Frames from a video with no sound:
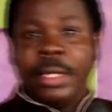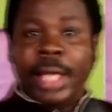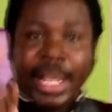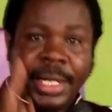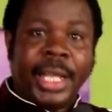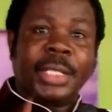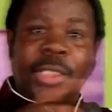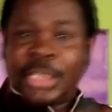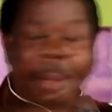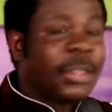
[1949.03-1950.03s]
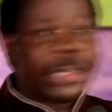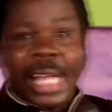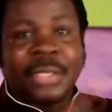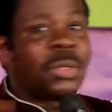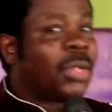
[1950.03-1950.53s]
And some
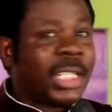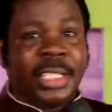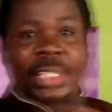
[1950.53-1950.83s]
stands to threaten the